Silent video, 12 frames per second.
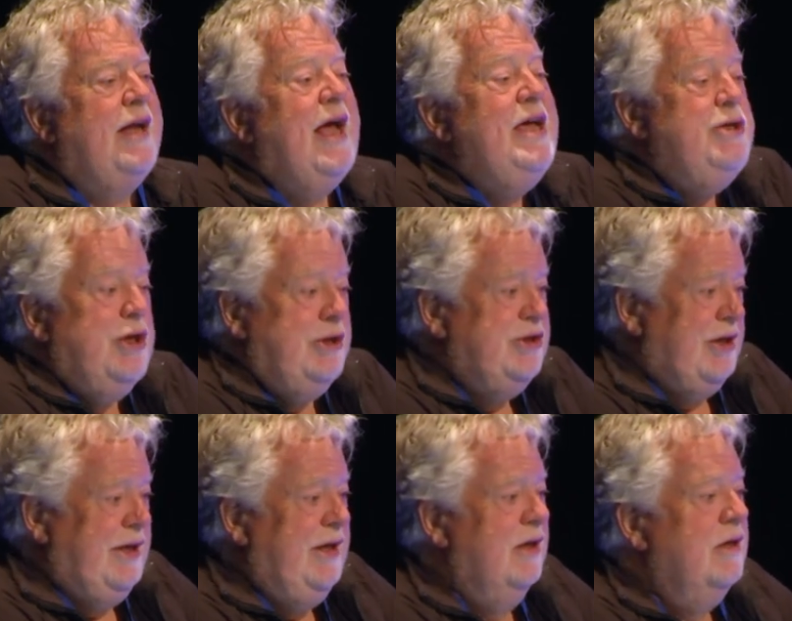had
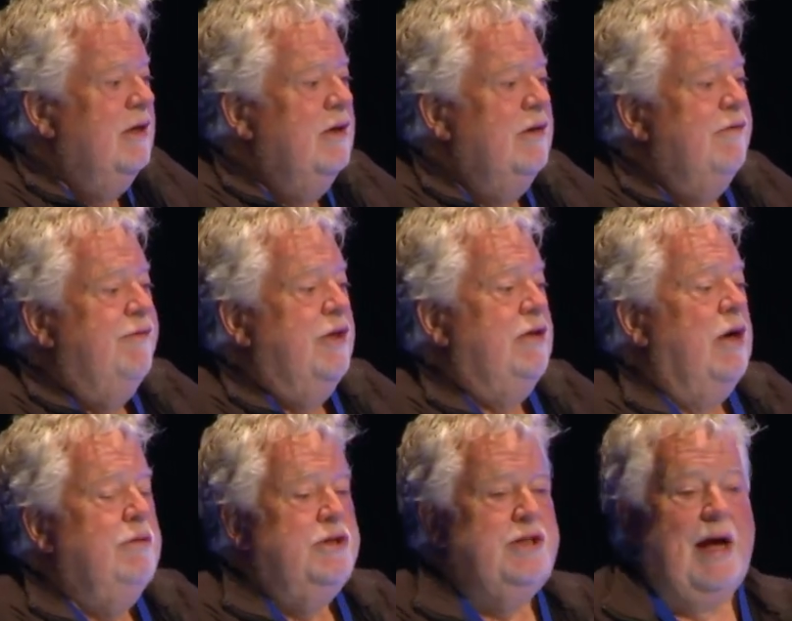agency for their
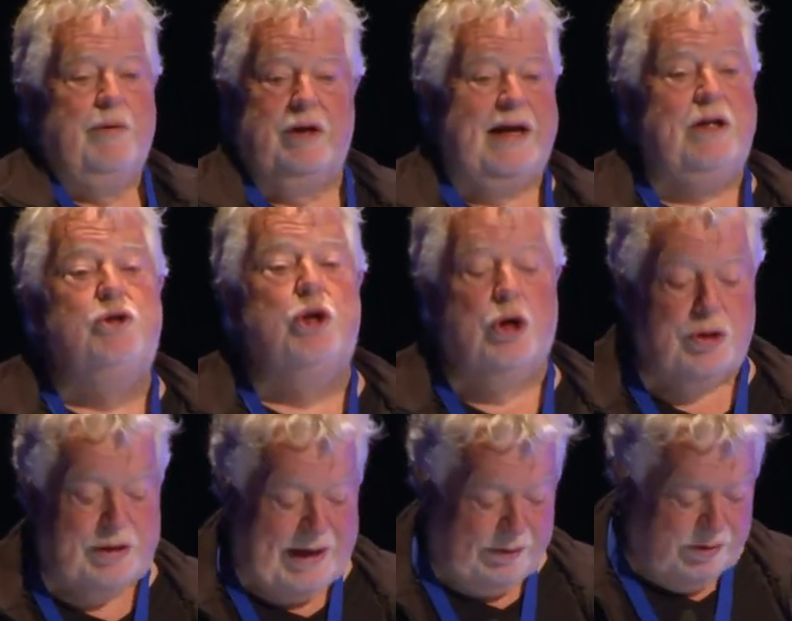own sound, it
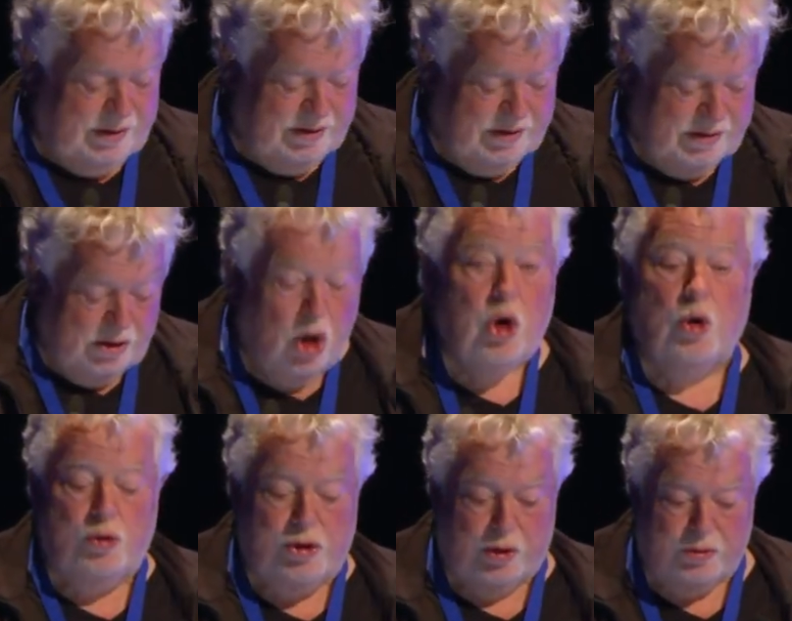turned out.
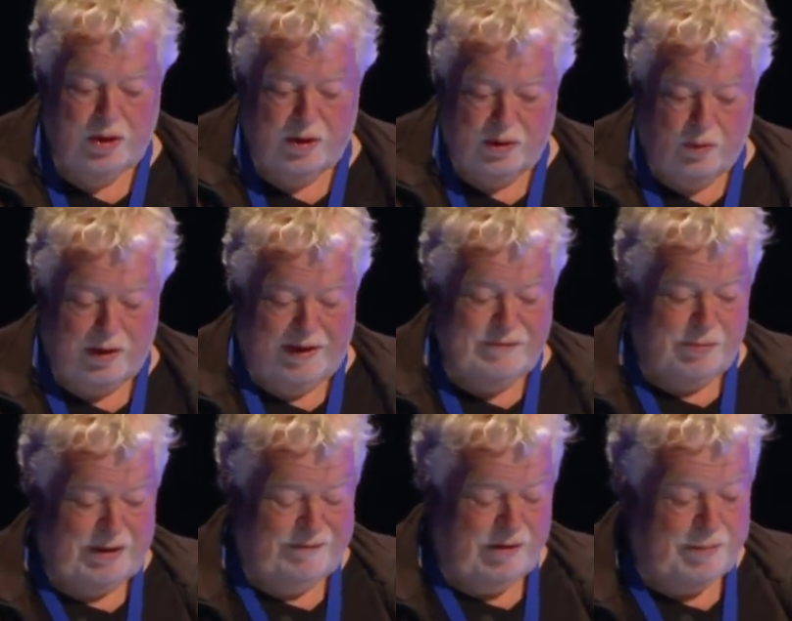Who knew? Well,
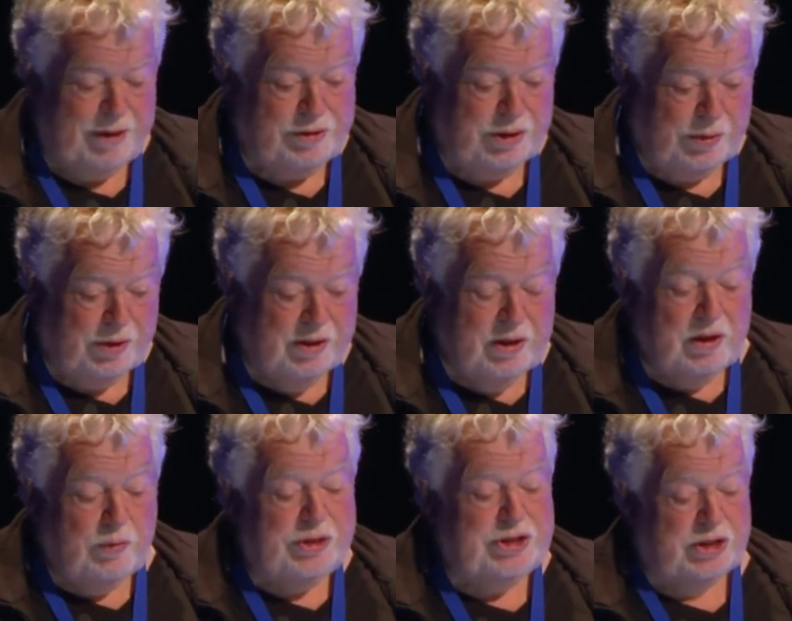everybody flipping knew.
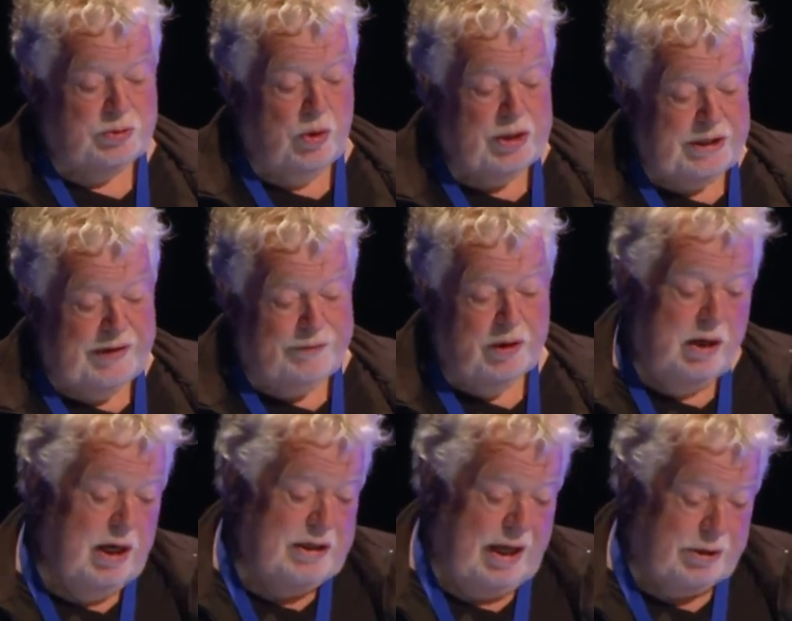We just weren't giving.
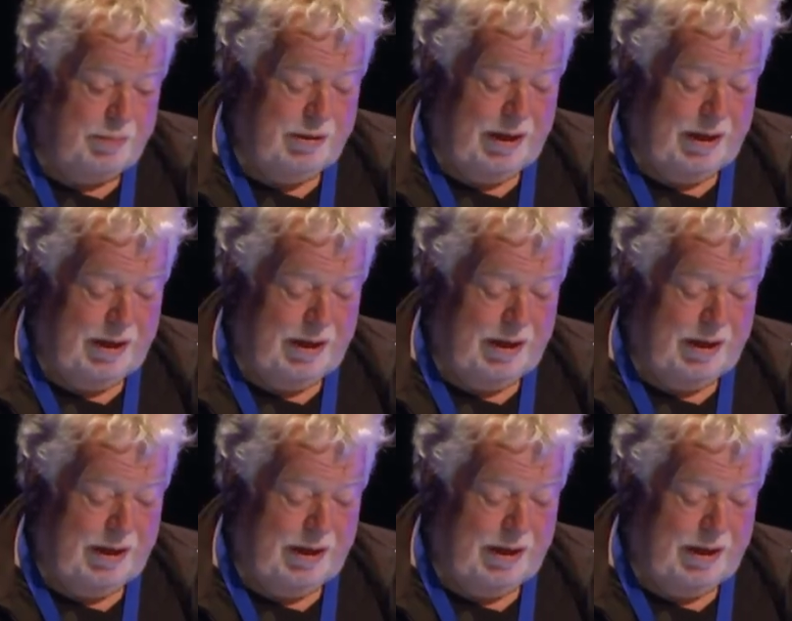And other